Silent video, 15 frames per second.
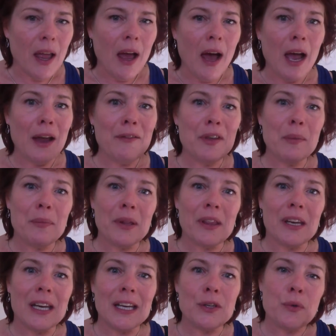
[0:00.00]
I have the
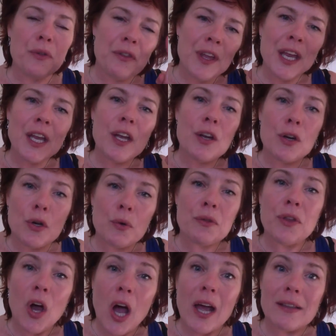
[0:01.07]
ability to think new
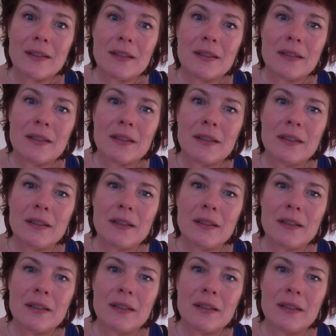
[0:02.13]
thoughts.